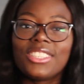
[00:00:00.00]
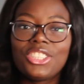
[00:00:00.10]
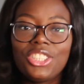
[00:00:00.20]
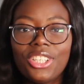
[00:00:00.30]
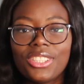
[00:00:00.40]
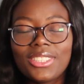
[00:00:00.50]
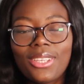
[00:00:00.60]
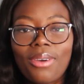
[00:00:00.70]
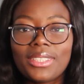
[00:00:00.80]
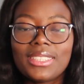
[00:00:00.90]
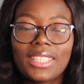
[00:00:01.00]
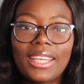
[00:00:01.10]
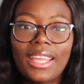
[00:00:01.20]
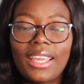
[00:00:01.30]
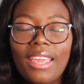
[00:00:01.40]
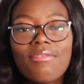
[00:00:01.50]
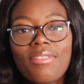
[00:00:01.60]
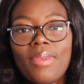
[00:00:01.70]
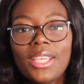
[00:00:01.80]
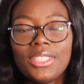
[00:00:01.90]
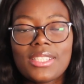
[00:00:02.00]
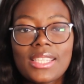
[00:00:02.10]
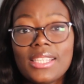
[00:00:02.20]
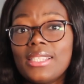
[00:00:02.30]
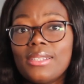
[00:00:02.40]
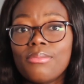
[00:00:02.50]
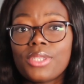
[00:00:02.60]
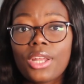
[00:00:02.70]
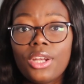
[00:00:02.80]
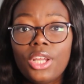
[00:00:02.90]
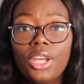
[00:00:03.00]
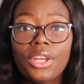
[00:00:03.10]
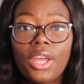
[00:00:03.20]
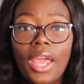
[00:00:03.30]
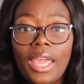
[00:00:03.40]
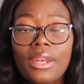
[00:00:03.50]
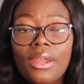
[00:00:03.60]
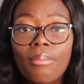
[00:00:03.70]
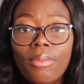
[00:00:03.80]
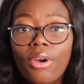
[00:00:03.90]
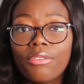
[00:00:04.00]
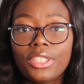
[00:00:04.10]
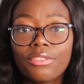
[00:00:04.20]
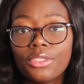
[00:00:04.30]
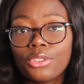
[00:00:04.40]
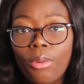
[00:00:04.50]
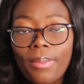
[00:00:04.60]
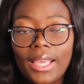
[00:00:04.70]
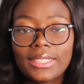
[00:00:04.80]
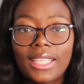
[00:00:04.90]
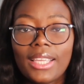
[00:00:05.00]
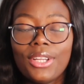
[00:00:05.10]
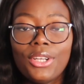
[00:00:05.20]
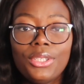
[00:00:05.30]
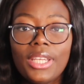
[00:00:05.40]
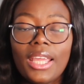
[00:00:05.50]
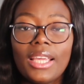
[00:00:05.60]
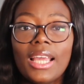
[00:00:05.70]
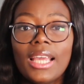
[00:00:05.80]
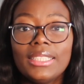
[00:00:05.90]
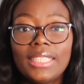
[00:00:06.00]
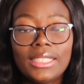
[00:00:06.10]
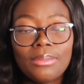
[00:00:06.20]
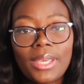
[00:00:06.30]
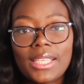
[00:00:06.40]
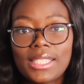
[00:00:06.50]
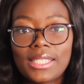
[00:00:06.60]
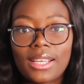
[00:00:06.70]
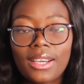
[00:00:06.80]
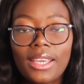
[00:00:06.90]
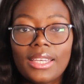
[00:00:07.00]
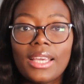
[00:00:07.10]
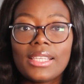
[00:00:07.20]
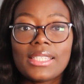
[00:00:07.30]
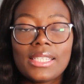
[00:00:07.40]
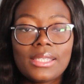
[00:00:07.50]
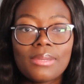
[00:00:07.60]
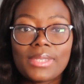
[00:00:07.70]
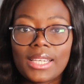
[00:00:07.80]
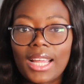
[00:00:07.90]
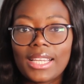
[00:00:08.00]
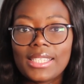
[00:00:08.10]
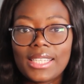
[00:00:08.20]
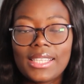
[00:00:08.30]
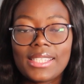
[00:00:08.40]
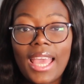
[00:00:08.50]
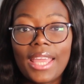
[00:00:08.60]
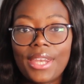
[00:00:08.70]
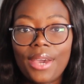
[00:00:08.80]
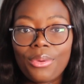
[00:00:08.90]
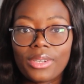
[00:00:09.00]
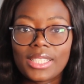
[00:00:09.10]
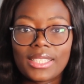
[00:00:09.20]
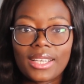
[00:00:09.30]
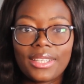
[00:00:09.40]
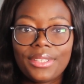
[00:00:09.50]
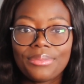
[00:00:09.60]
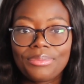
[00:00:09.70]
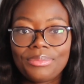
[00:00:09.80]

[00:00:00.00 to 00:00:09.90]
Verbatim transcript: Students who are studying information systems learn a number of different topics, including database design, systems analysis, and network design.